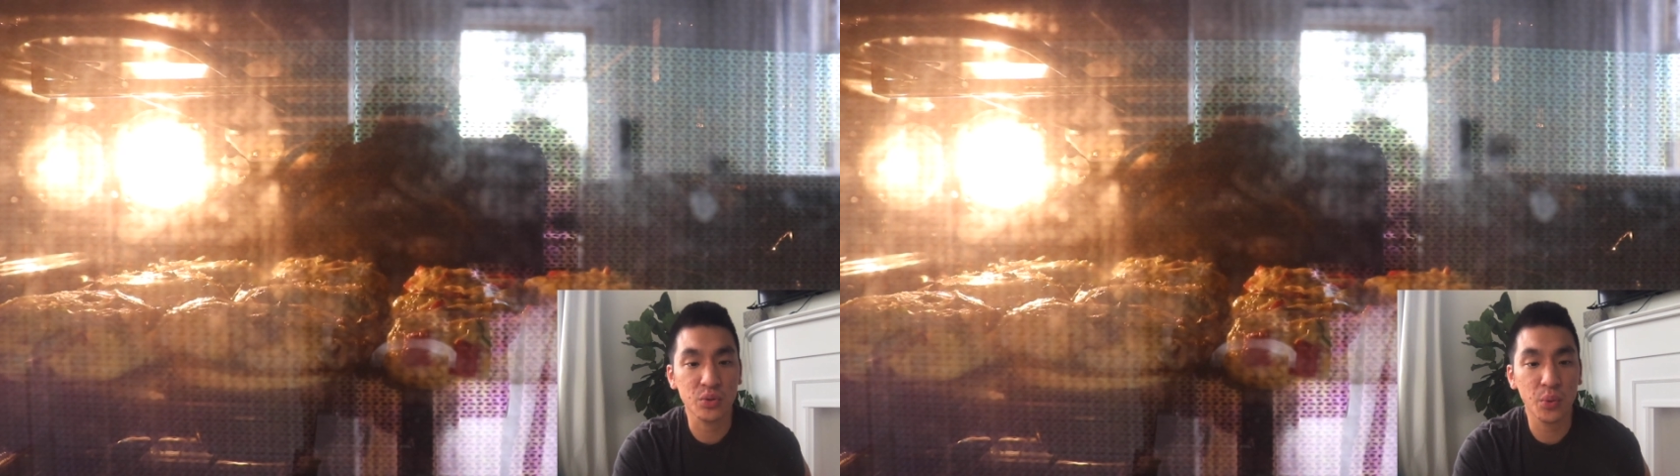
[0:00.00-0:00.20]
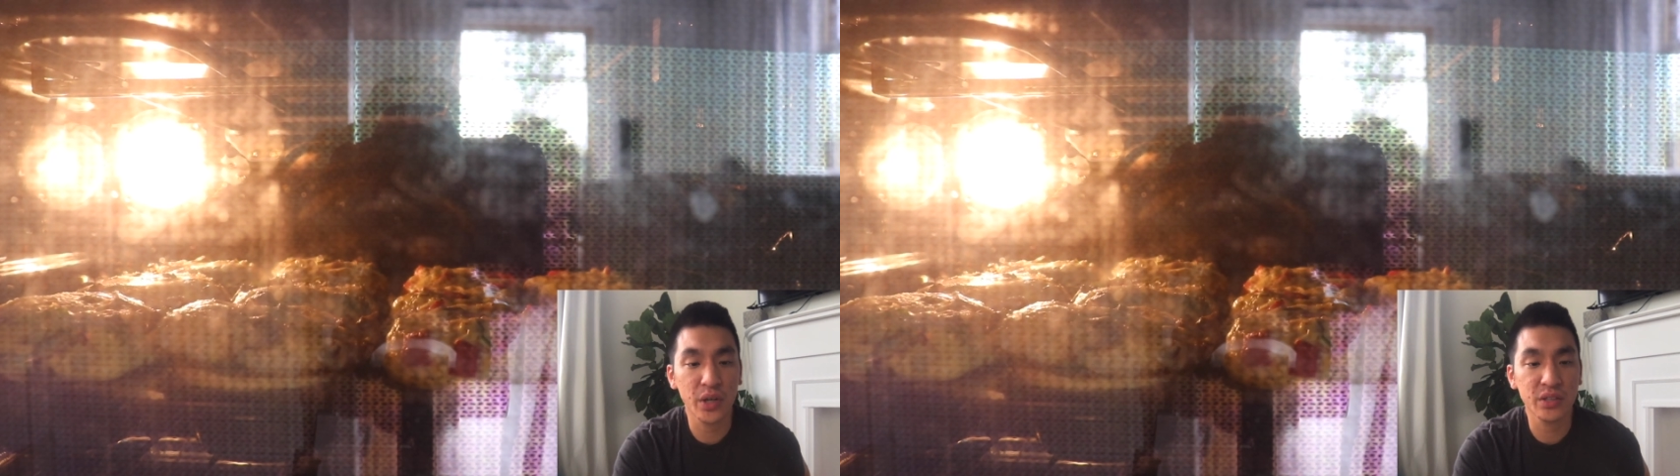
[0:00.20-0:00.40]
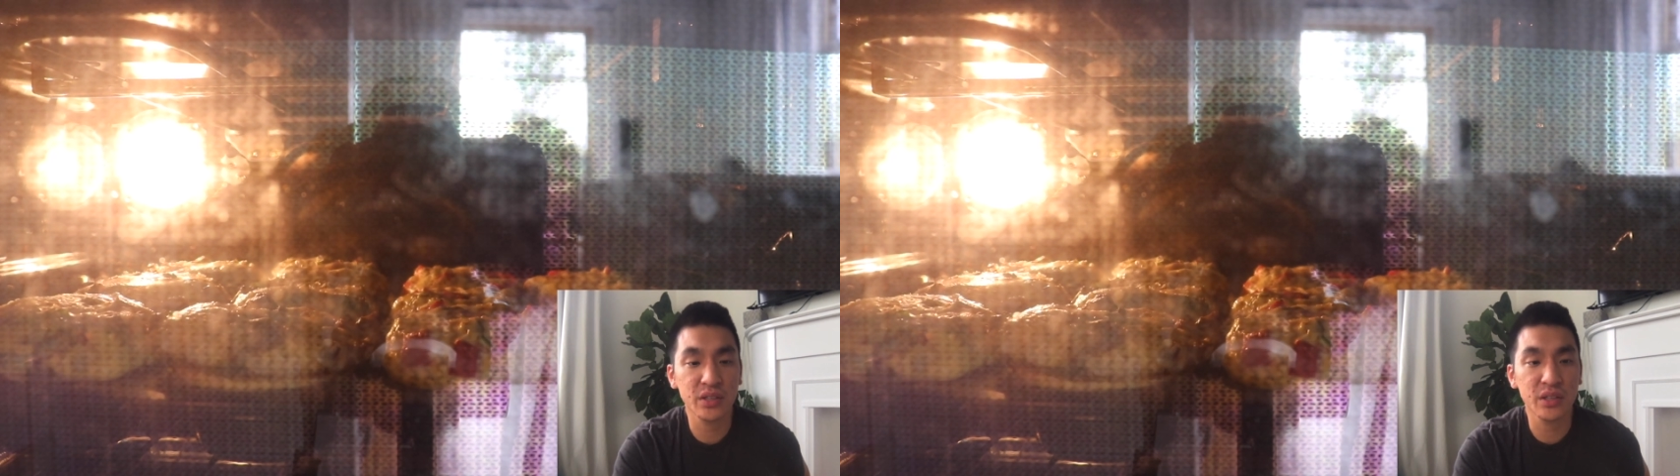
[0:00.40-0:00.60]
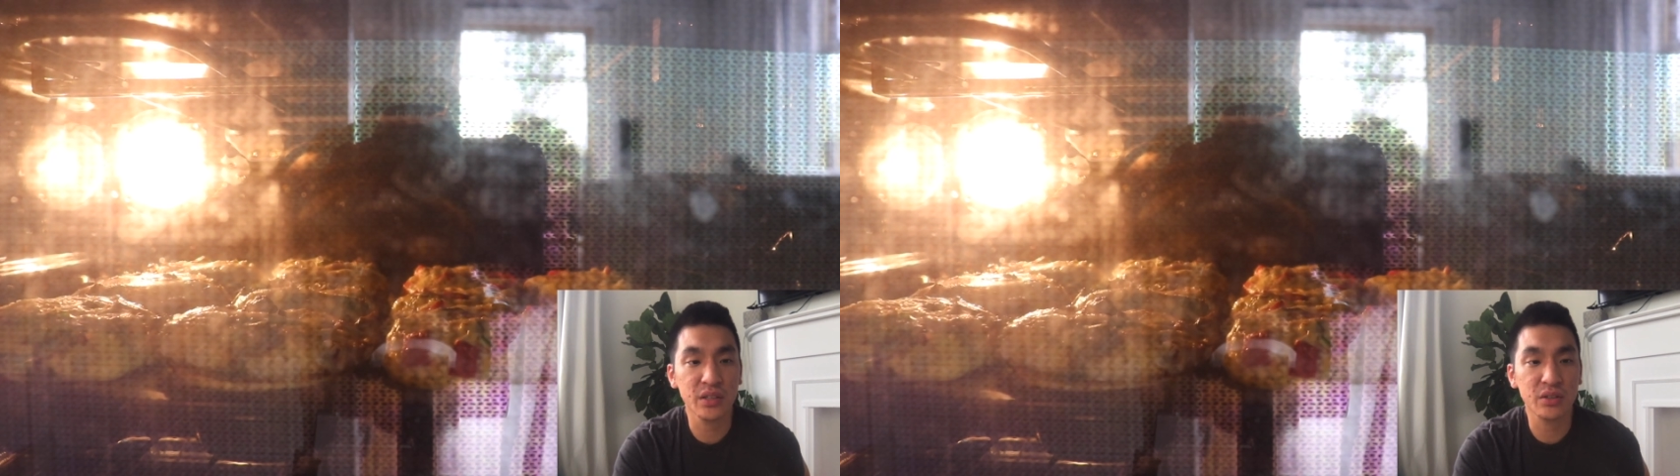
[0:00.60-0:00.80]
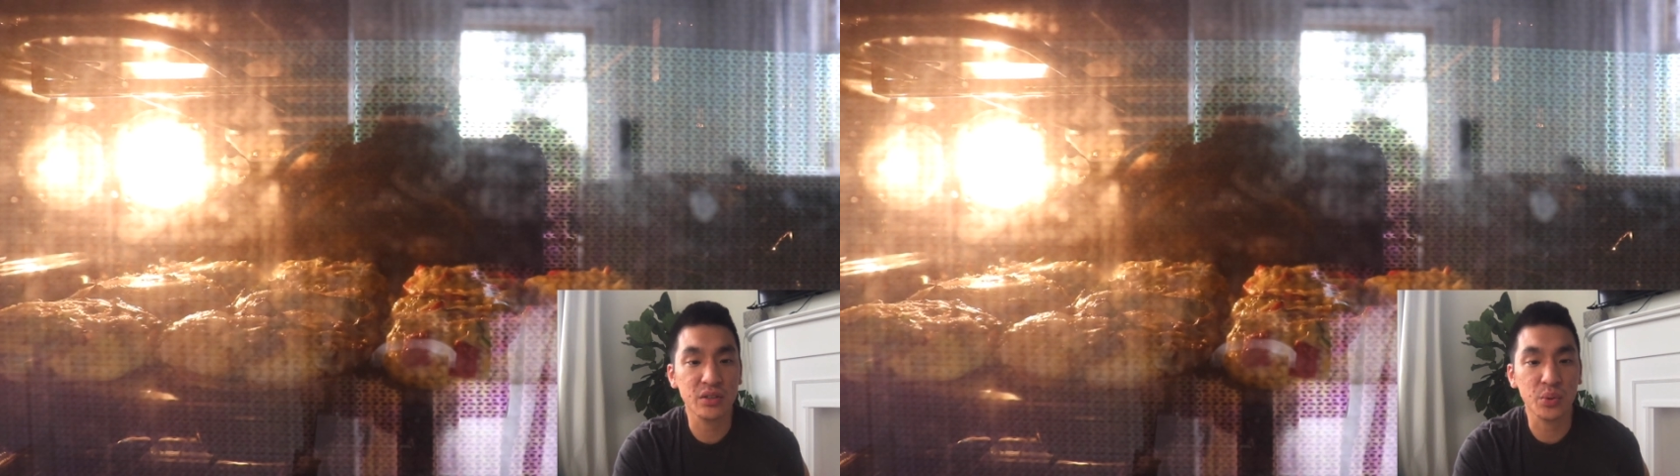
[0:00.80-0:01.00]
20
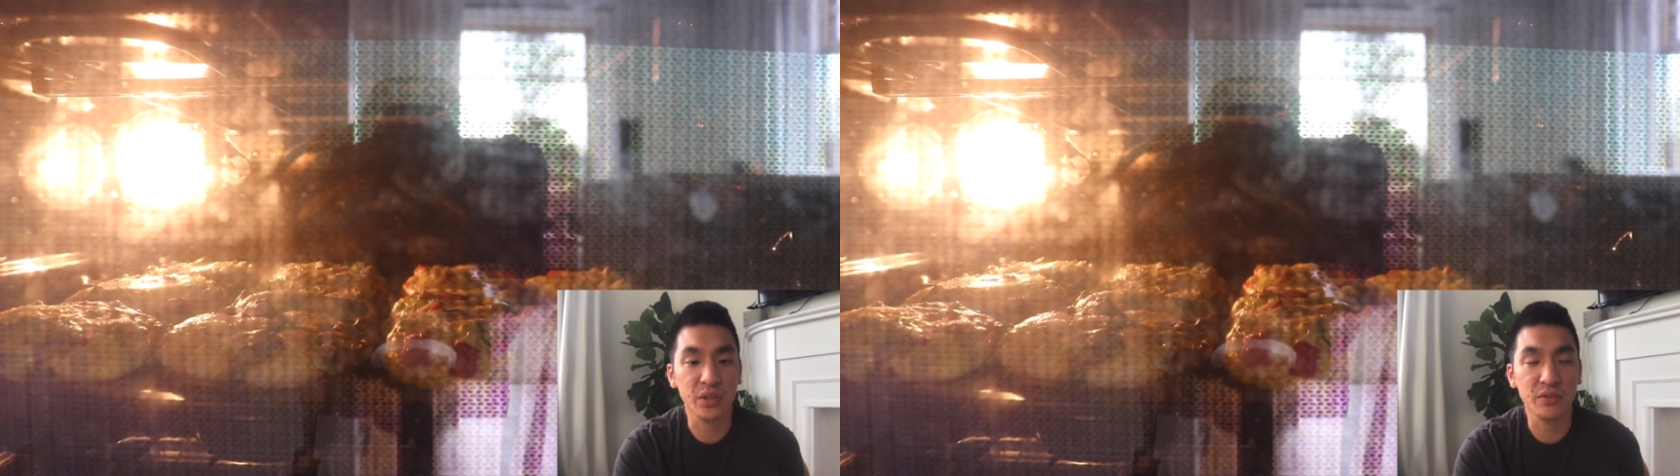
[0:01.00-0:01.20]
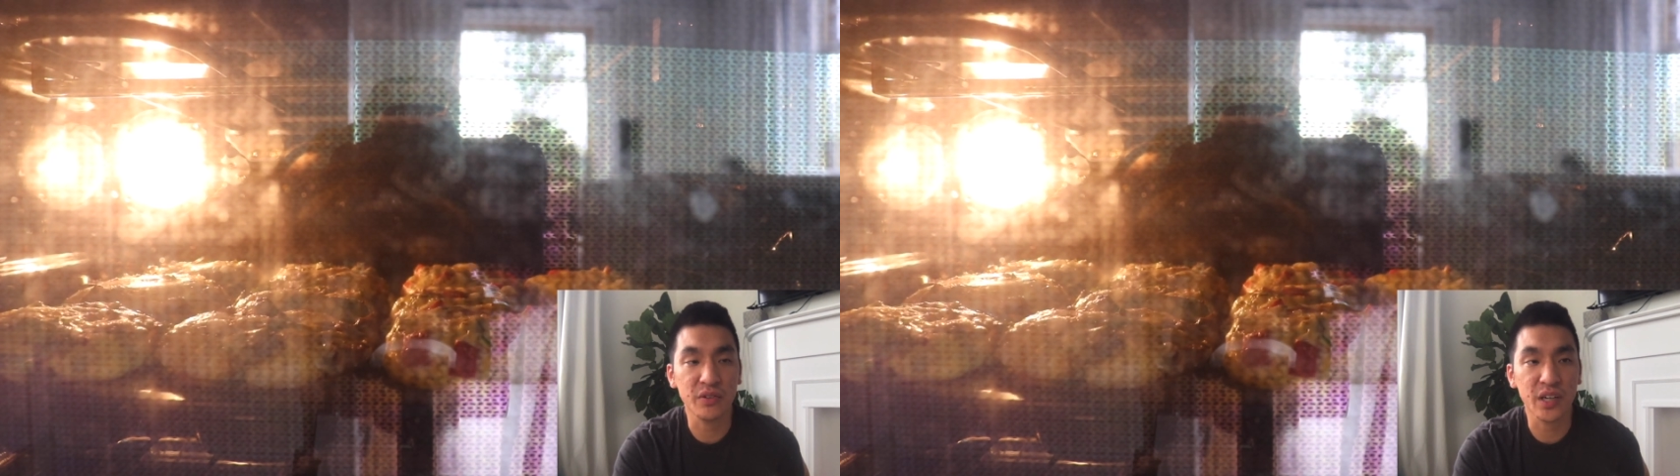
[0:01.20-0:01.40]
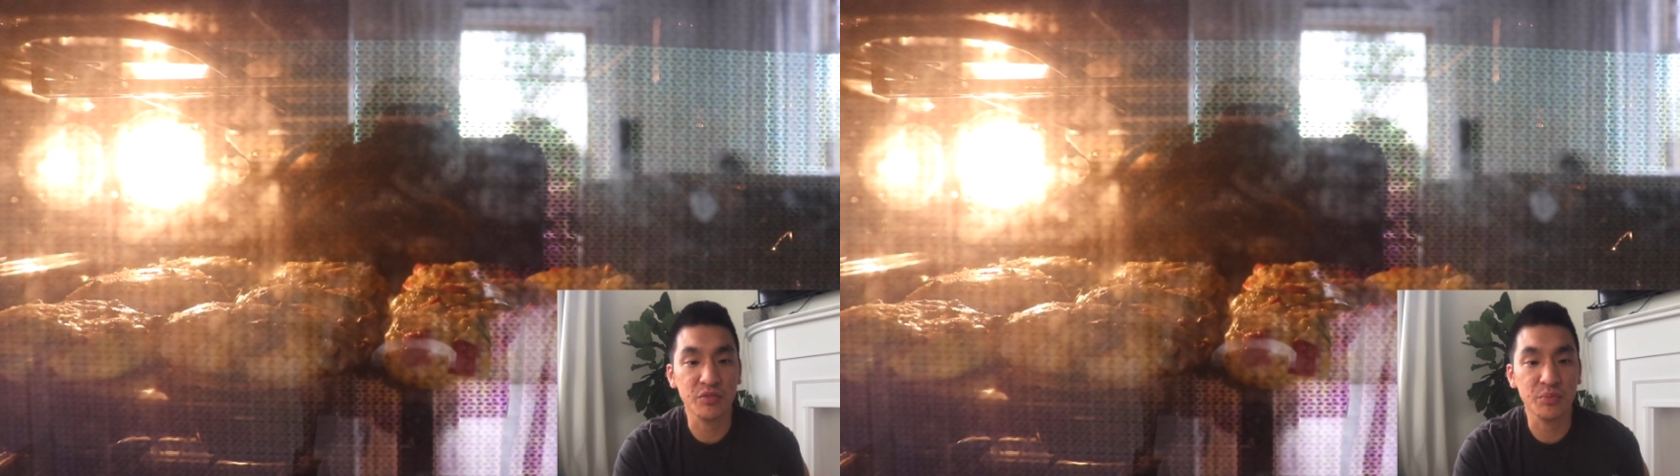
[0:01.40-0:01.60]
to 25